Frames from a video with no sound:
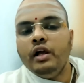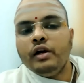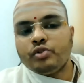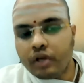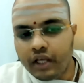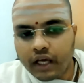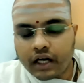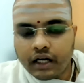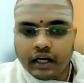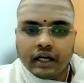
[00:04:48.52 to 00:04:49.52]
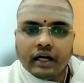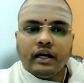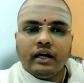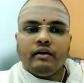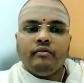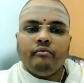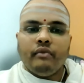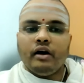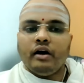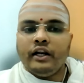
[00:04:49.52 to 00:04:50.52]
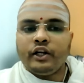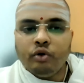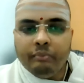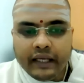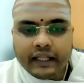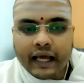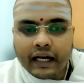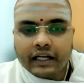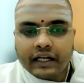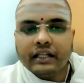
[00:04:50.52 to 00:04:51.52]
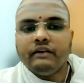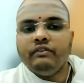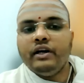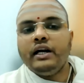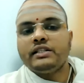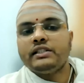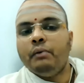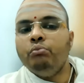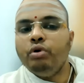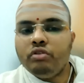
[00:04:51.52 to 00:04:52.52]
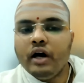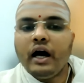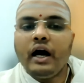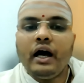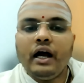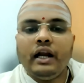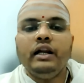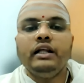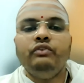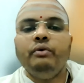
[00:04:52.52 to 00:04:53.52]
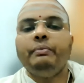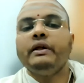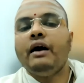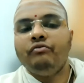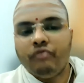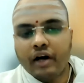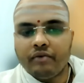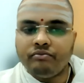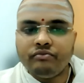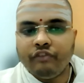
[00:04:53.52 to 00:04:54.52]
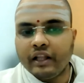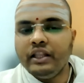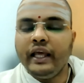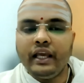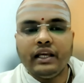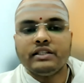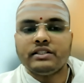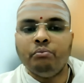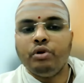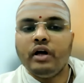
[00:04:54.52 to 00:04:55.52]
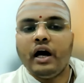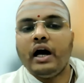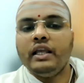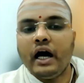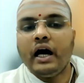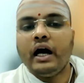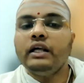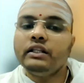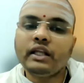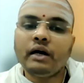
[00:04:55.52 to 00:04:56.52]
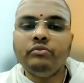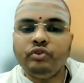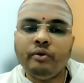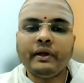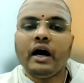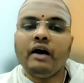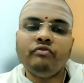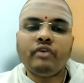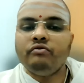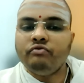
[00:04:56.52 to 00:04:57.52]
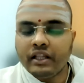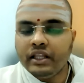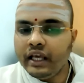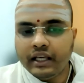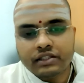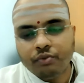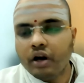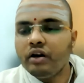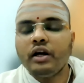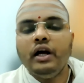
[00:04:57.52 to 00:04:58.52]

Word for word: So here uh, uh, it could be that the word Sambuddhaha and Dvipadam Varam Vande, Sambuddhaha Yaha, Tam Dvipadam Varam Vande is what?